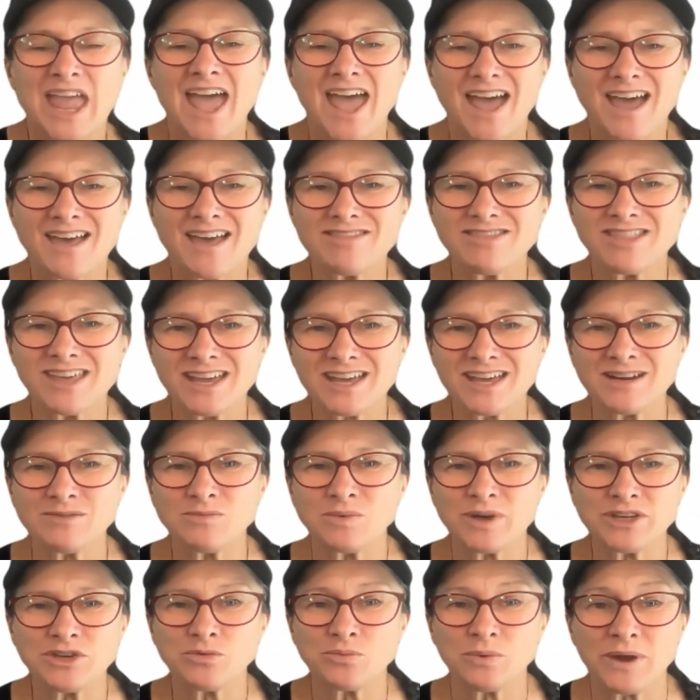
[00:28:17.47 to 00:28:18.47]
And then
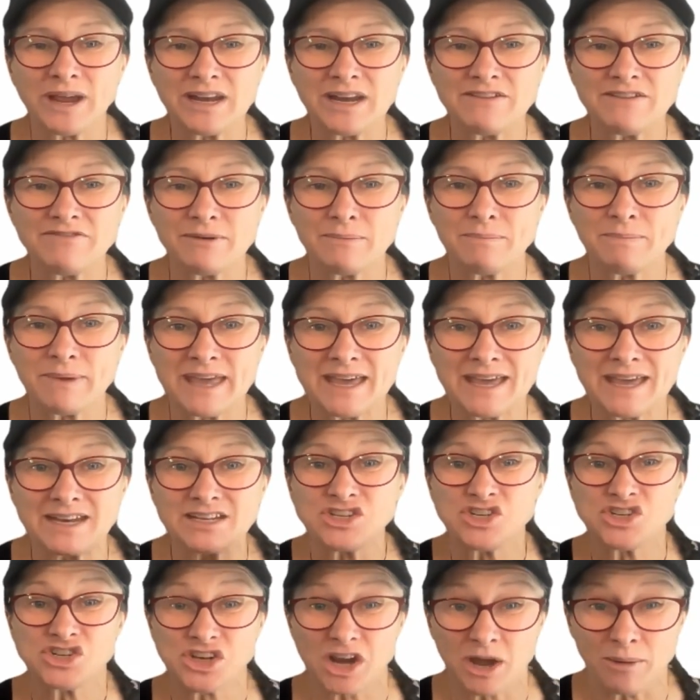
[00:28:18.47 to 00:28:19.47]
when you're ready for
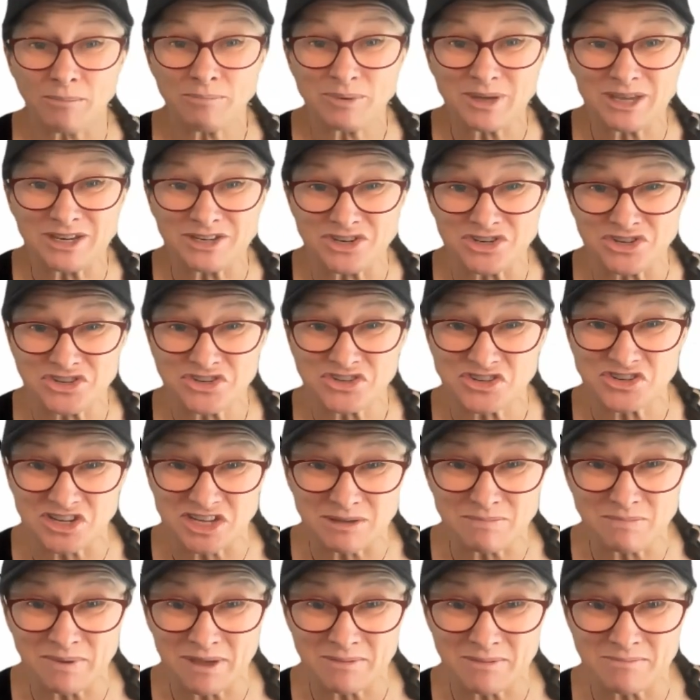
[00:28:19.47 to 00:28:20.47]
bed, jump in your
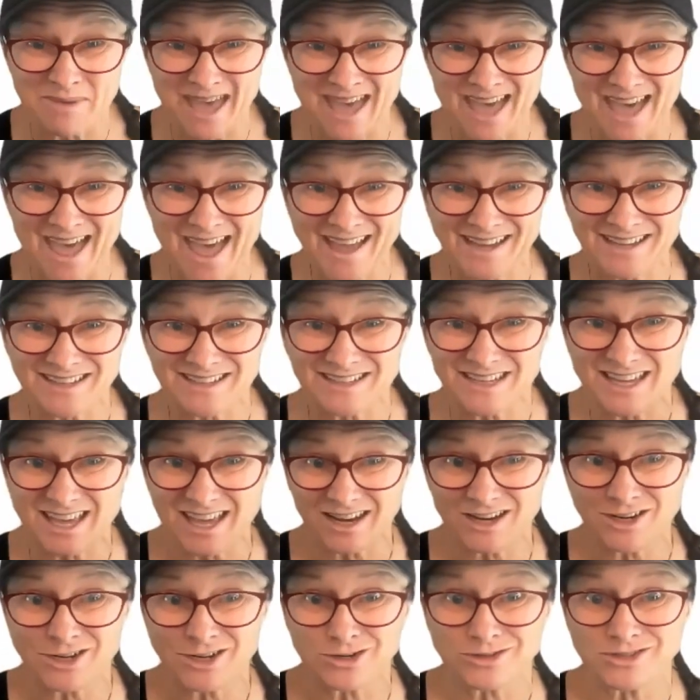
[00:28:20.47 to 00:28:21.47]
sleeping bag and
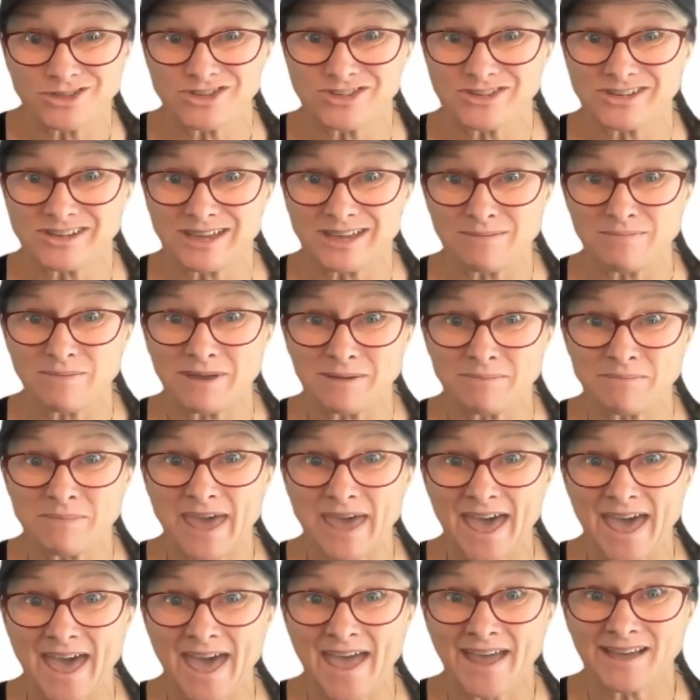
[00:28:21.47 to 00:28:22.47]
get a good sleeping
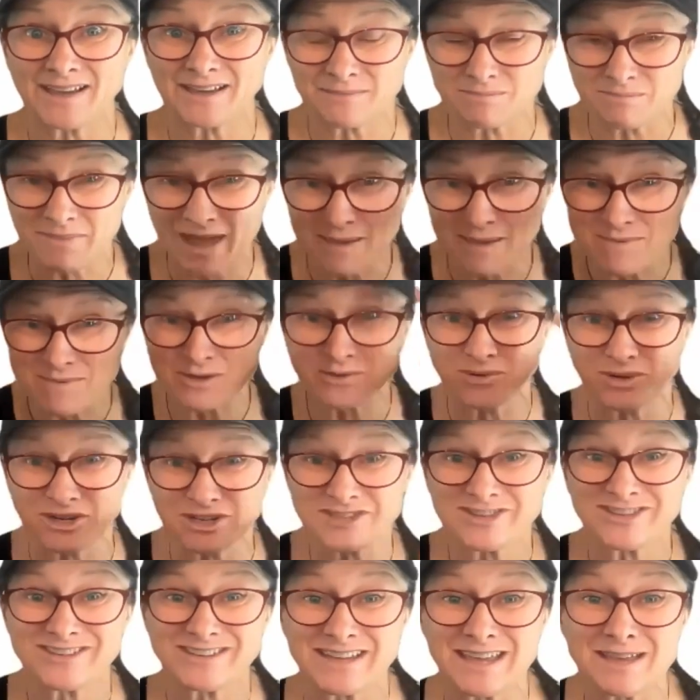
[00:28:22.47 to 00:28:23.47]
bag. And maybe you want to
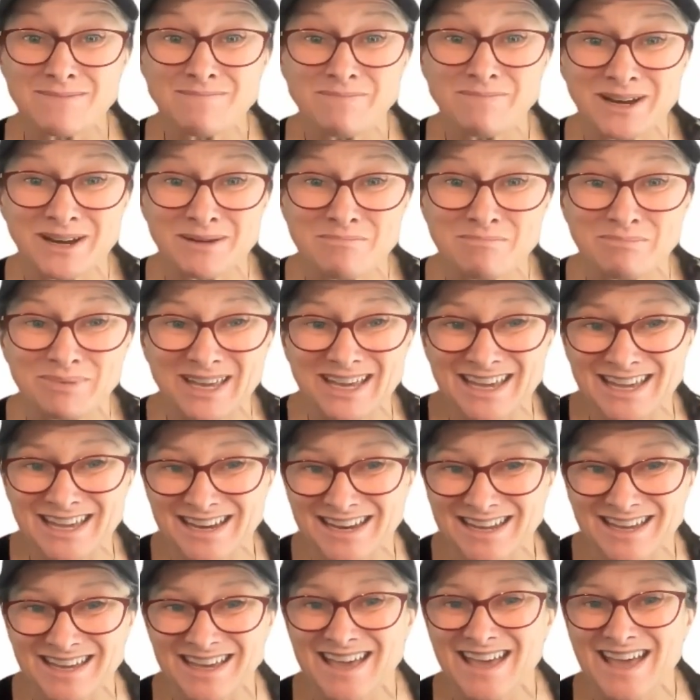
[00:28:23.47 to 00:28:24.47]
sleep in a
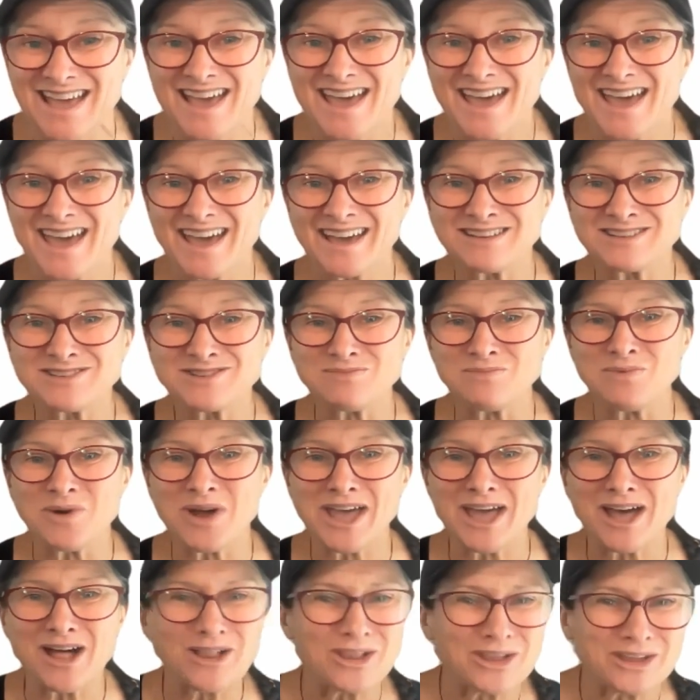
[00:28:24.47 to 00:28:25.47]
beanie as
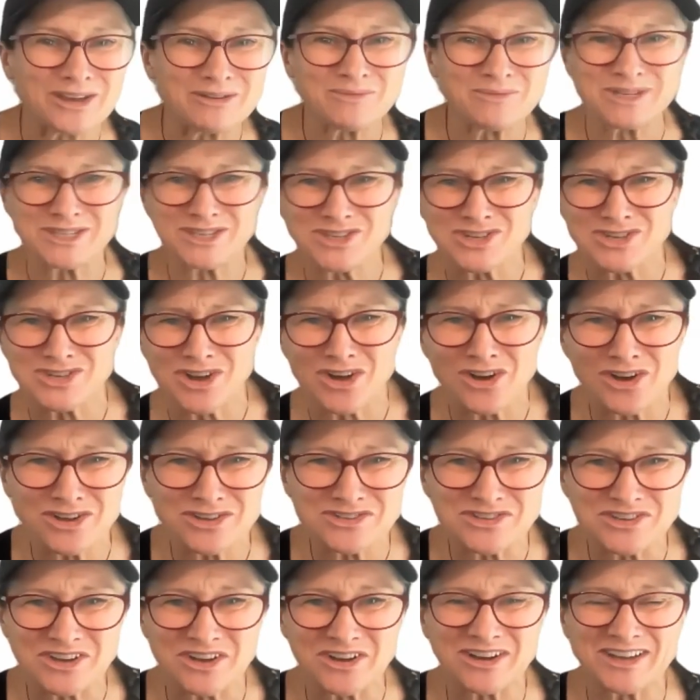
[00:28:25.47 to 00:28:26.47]
well and with
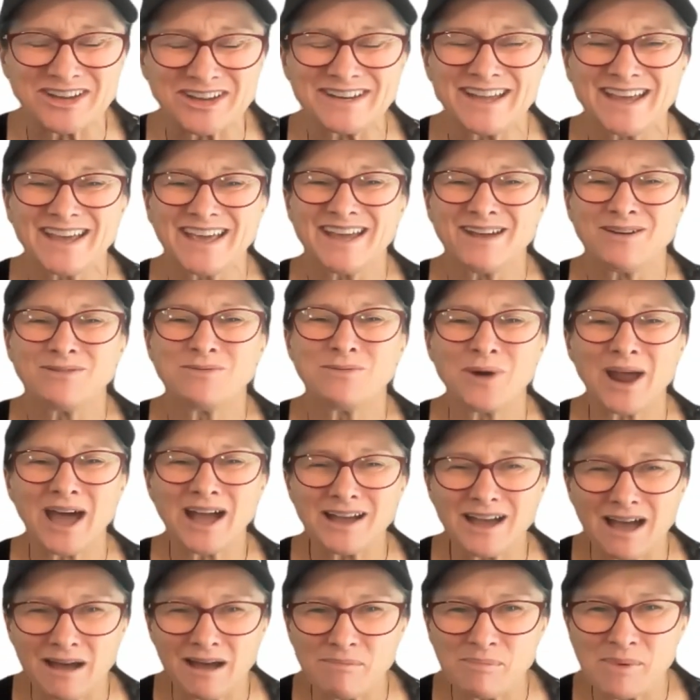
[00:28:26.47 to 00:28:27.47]
socks on.
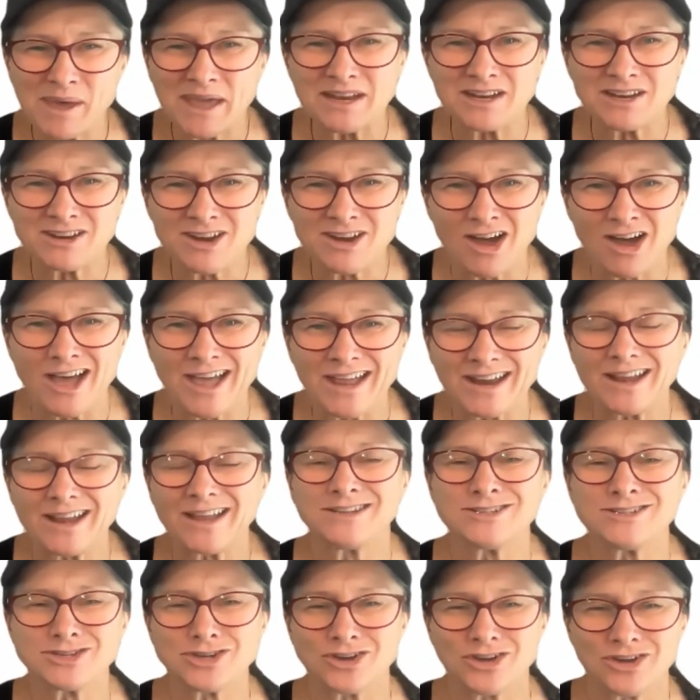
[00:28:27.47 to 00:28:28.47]
Rug up at night
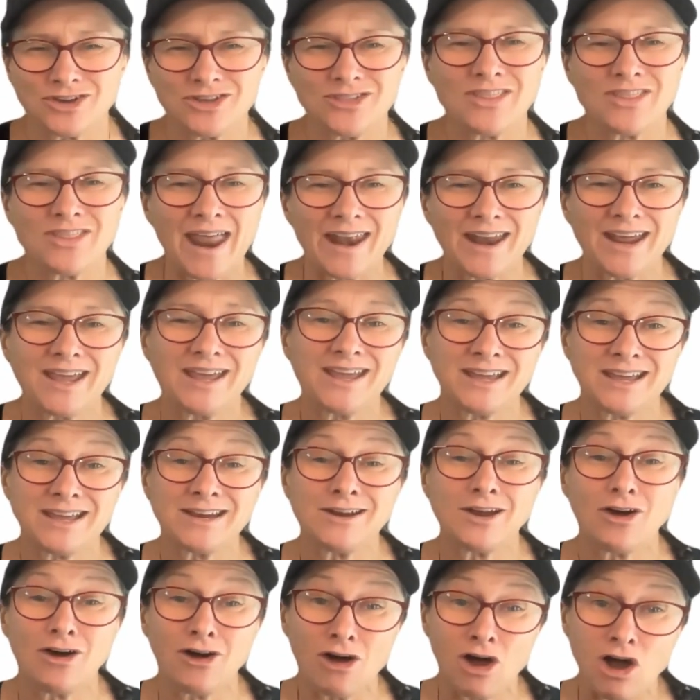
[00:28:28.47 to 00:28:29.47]
and turn that heat
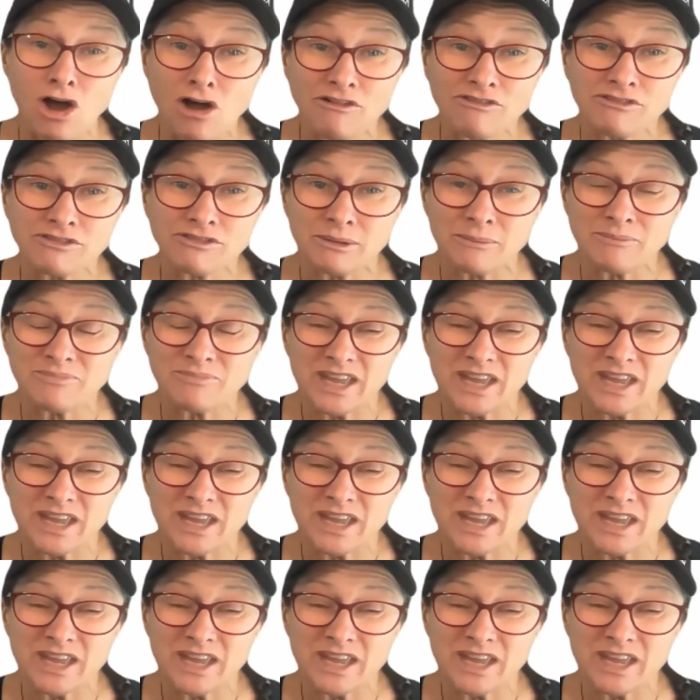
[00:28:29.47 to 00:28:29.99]
off.